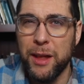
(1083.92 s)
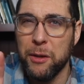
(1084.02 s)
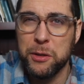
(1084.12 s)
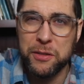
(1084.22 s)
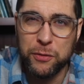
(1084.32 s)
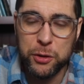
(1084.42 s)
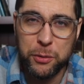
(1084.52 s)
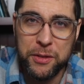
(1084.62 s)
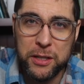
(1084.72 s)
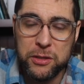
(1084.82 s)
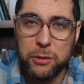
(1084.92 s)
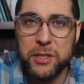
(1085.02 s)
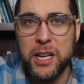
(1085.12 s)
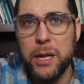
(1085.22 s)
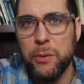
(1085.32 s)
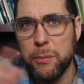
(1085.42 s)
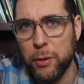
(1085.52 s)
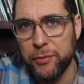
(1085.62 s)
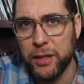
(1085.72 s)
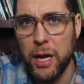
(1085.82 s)
now there is 1 Corinthians 13, when the
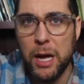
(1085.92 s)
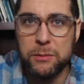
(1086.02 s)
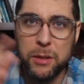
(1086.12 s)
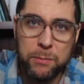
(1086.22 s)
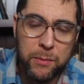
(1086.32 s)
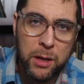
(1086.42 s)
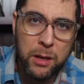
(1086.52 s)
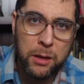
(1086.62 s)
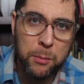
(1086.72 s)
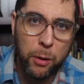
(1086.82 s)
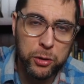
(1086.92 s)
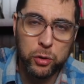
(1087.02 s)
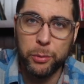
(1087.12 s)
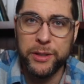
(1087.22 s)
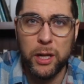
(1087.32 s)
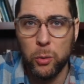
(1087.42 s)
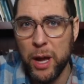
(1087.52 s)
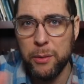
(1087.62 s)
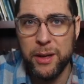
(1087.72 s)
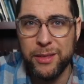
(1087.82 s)
perfect comes, the, the partial will be done
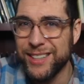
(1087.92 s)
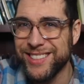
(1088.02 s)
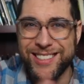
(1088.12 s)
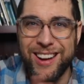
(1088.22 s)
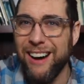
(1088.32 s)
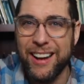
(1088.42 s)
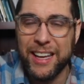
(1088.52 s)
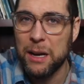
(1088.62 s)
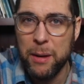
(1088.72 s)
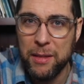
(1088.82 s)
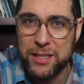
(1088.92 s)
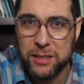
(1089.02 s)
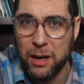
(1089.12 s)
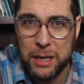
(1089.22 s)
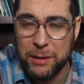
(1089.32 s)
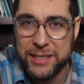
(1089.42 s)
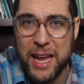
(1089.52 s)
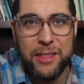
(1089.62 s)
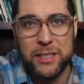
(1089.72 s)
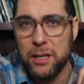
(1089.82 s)
away with. That's not talking about, that's talking about
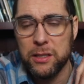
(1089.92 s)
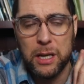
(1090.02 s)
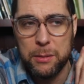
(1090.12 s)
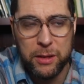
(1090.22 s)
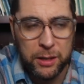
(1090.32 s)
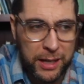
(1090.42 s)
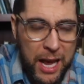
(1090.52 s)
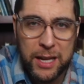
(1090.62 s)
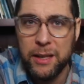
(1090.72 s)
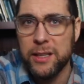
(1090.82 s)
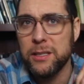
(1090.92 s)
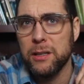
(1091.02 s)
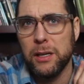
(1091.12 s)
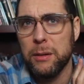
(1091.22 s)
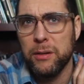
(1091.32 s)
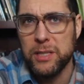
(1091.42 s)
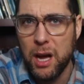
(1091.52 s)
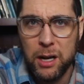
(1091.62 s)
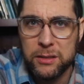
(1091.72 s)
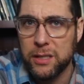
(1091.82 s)
death. That's not talking about the canon. That's not talking about
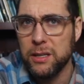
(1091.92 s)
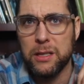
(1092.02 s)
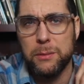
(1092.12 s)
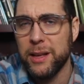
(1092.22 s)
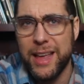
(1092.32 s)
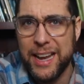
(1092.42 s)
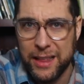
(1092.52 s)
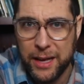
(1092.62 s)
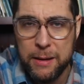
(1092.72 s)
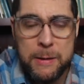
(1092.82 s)
tongues. That's not talking about anything.